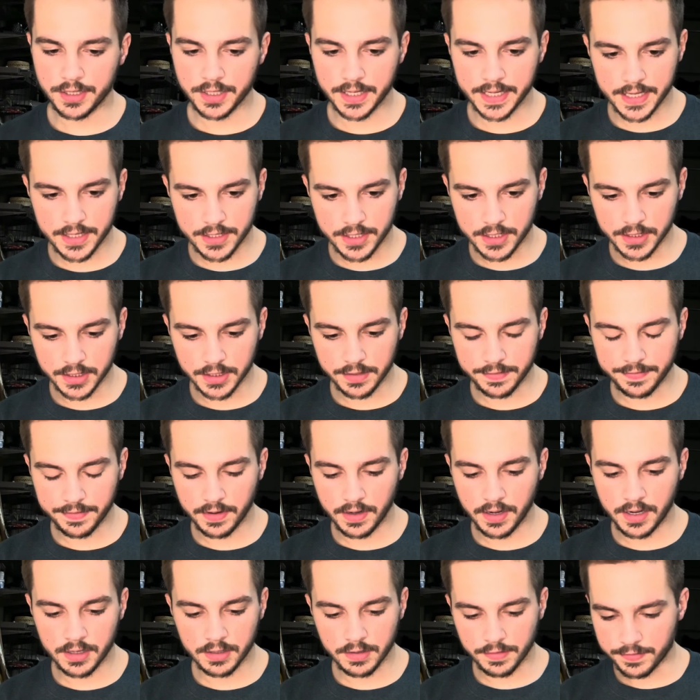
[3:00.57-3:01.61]
and his
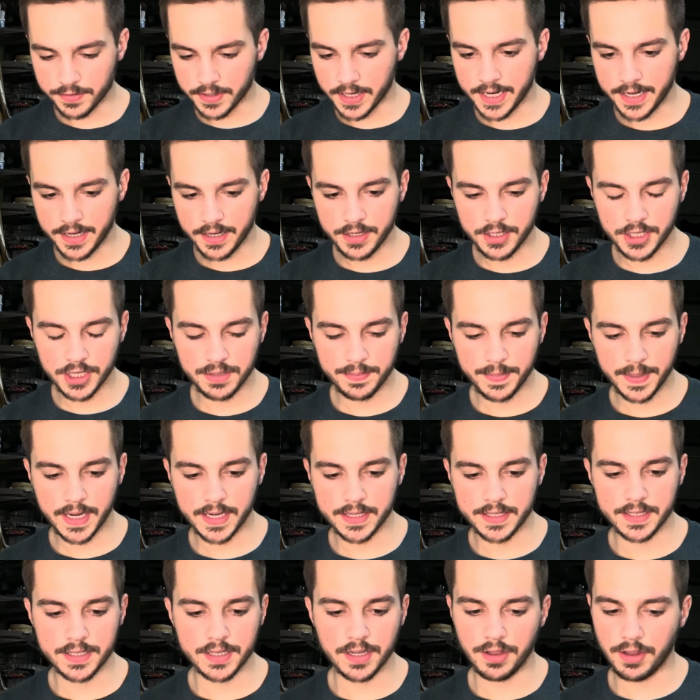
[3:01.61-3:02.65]
girlfriend just
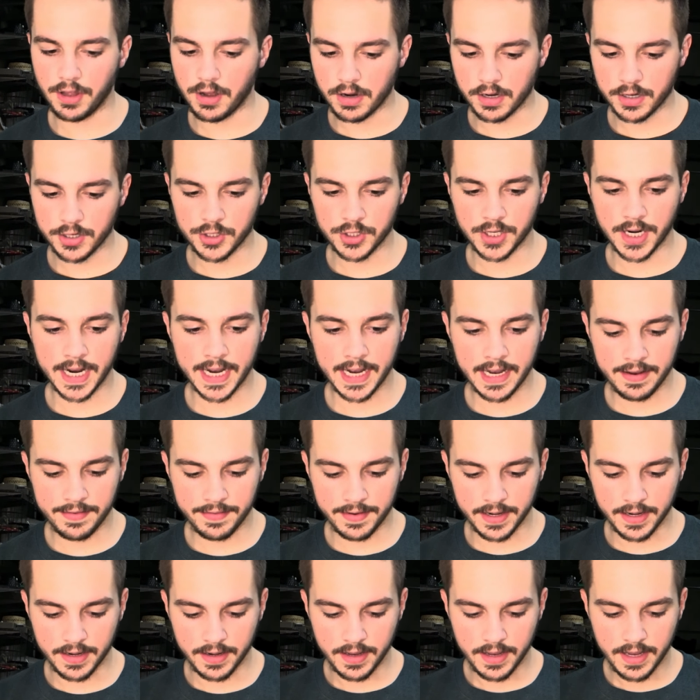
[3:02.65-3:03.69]
because it's a long drive,
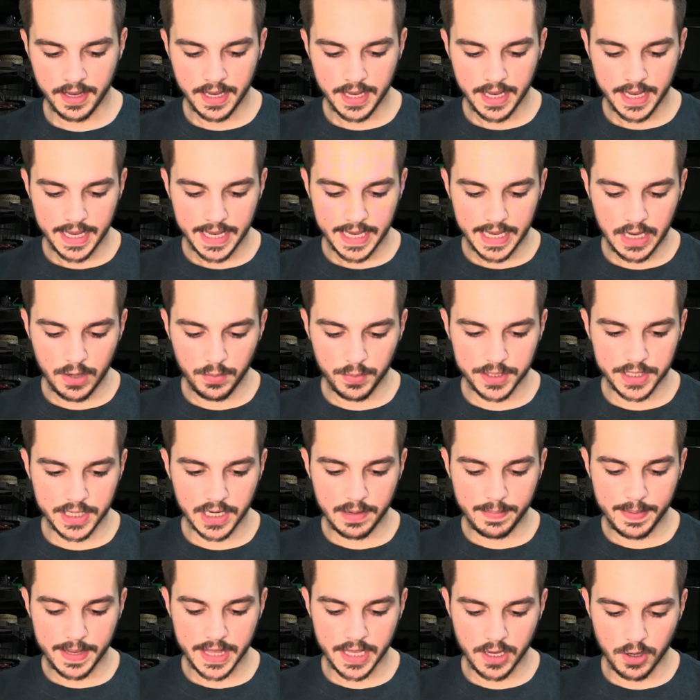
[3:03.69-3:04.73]
and he was going
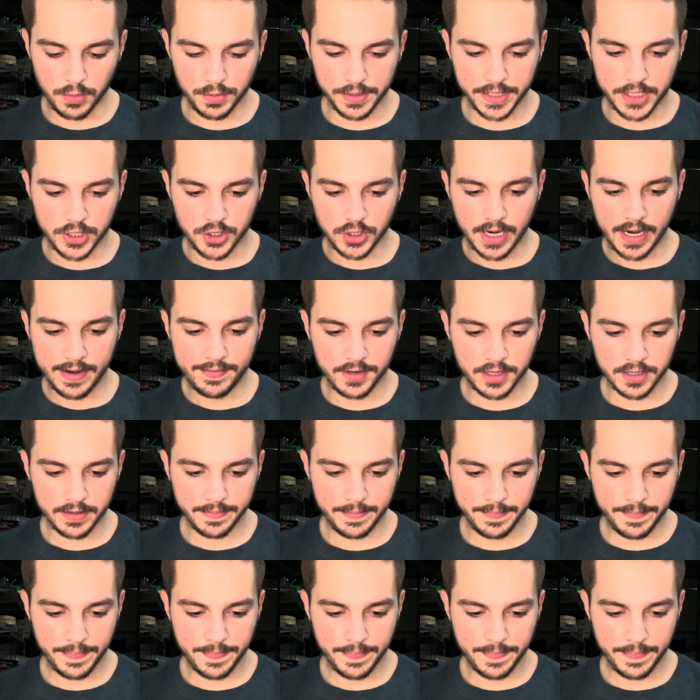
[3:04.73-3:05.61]
to be the only driver